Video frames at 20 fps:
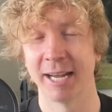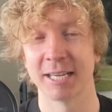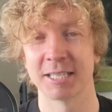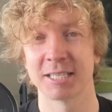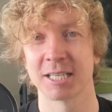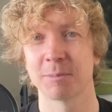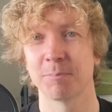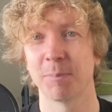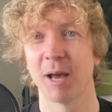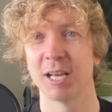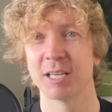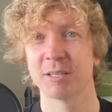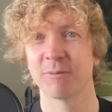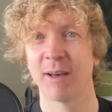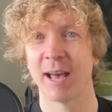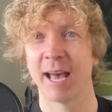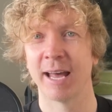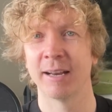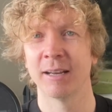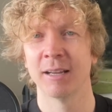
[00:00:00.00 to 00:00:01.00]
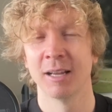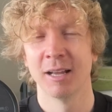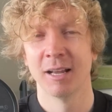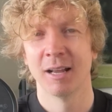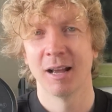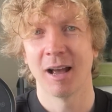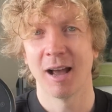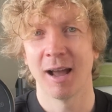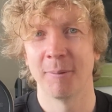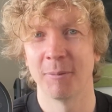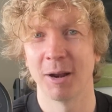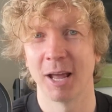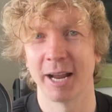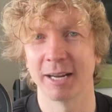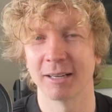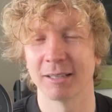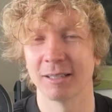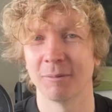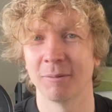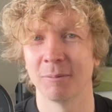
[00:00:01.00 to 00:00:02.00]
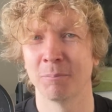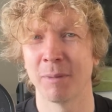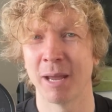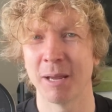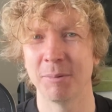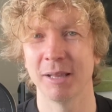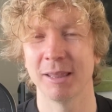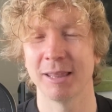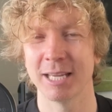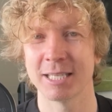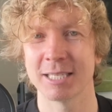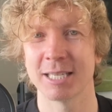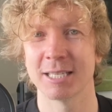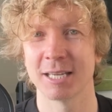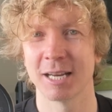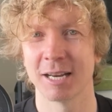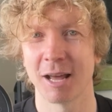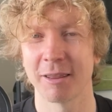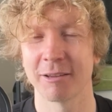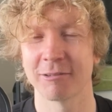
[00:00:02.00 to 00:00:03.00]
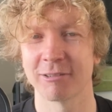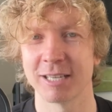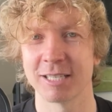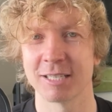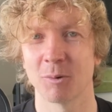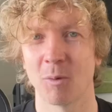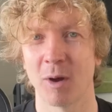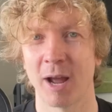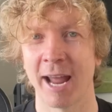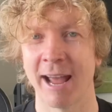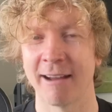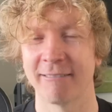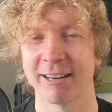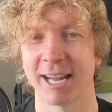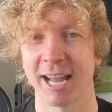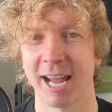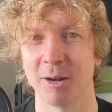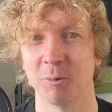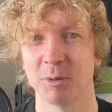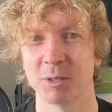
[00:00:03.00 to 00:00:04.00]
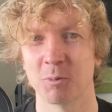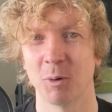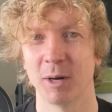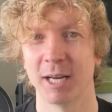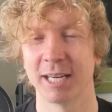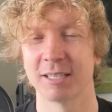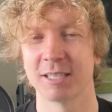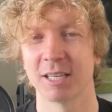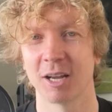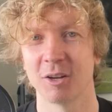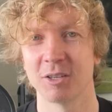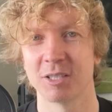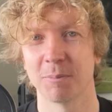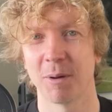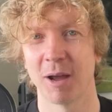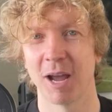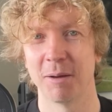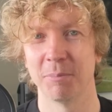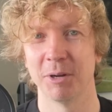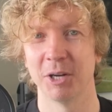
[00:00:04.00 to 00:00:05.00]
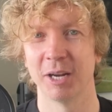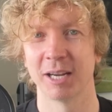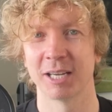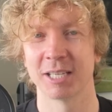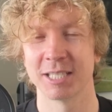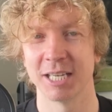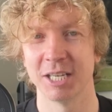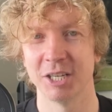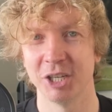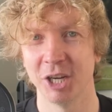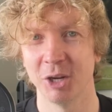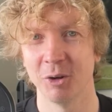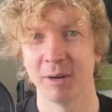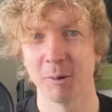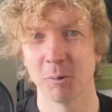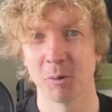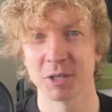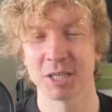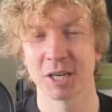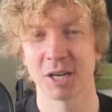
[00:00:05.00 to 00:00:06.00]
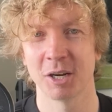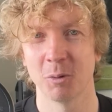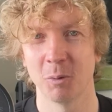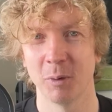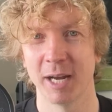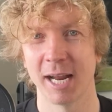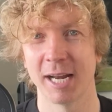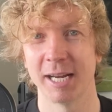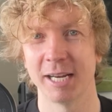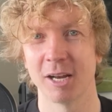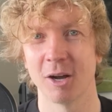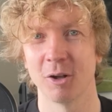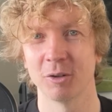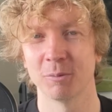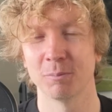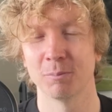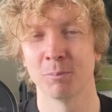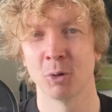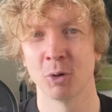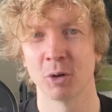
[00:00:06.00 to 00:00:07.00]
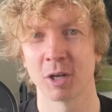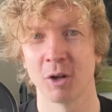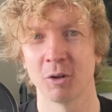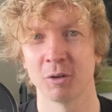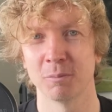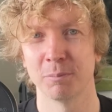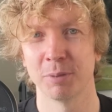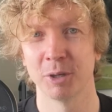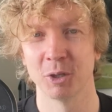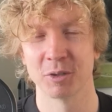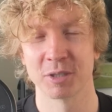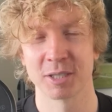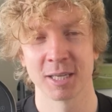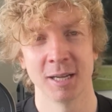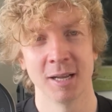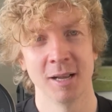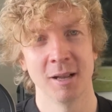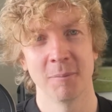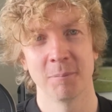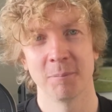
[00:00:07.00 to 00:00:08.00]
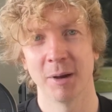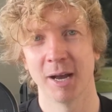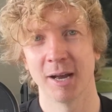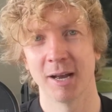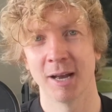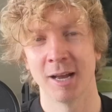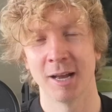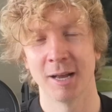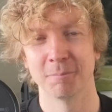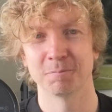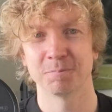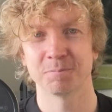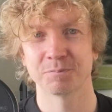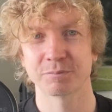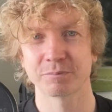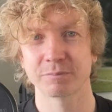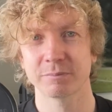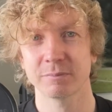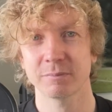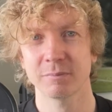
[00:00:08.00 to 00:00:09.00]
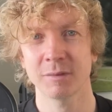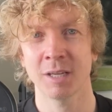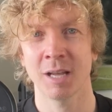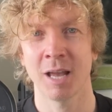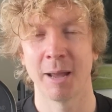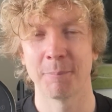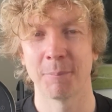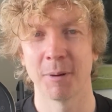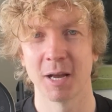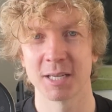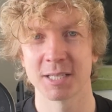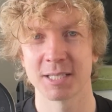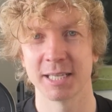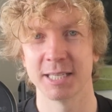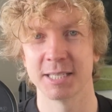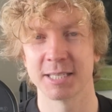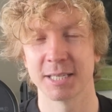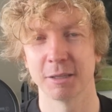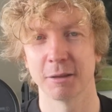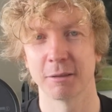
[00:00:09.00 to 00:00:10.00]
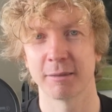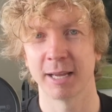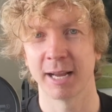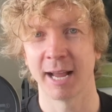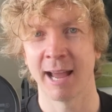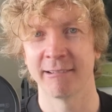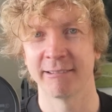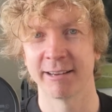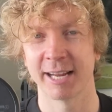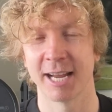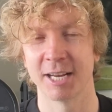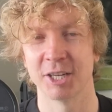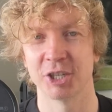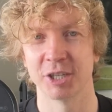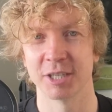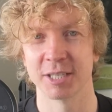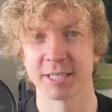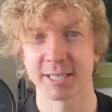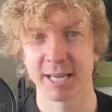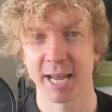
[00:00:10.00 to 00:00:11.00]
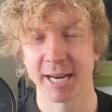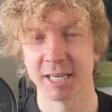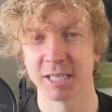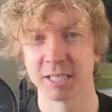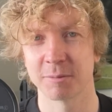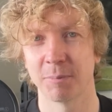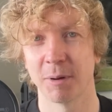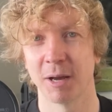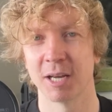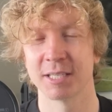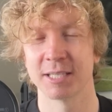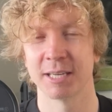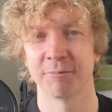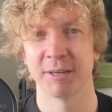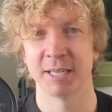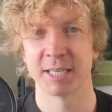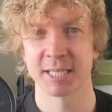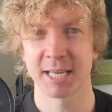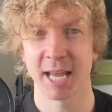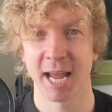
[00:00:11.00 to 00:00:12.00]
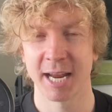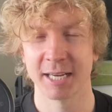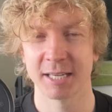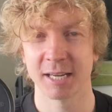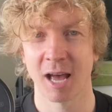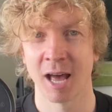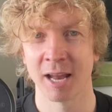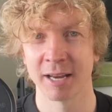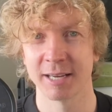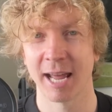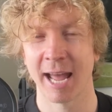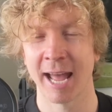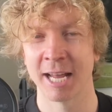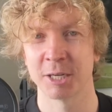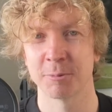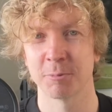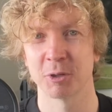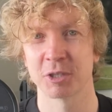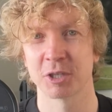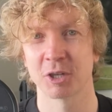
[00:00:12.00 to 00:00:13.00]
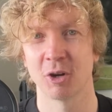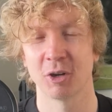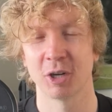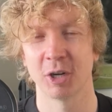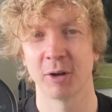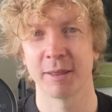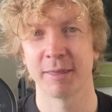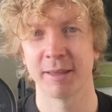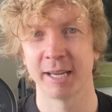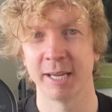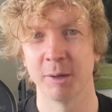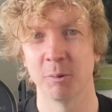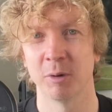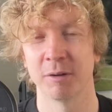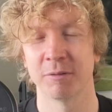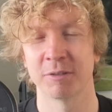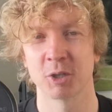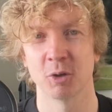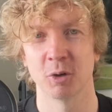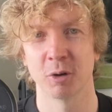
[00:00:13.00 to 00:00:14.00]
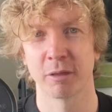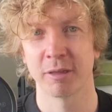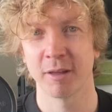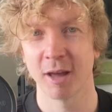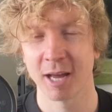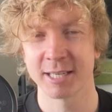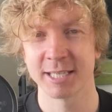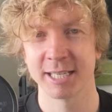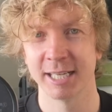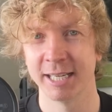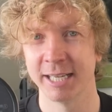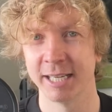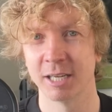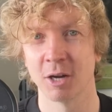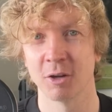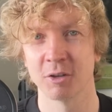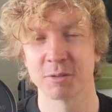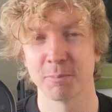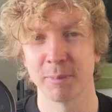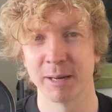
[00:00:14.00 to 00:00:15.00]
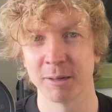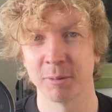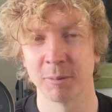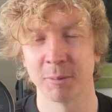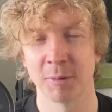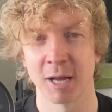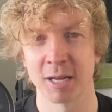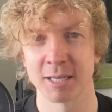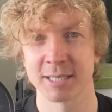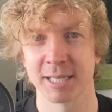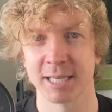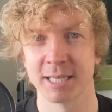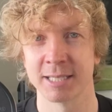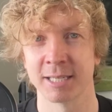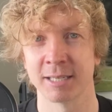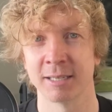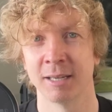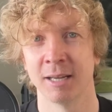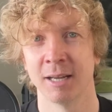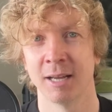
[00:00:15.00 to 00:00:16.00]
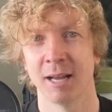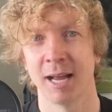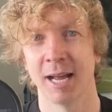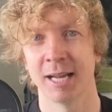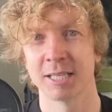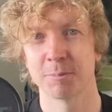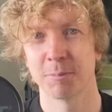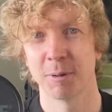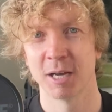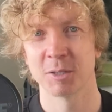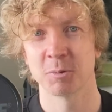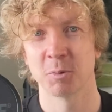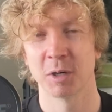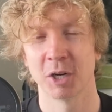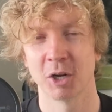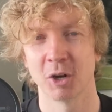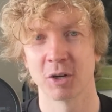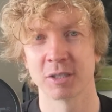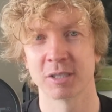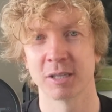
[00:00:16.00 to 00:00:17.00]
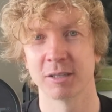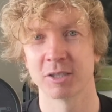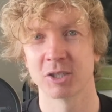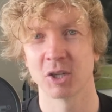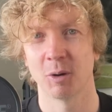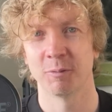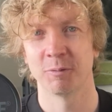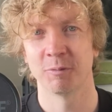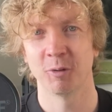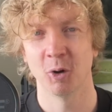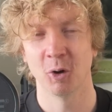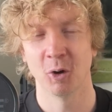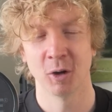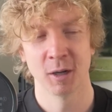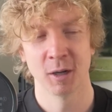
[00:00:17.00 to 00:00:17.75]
As a Spurs fan, I'm like, maybe this is another reason why Harry Kane was willing to go to Bayern Munich, because he knew he wasn't going to win any more Golden Boots. But I personally still think Harry Kane should have stayed at Spurs, and if he'd stayed under Ange Postecoglou, I think he would have scored 30 league goals minimum last season, and Spurs would have got to the top 4.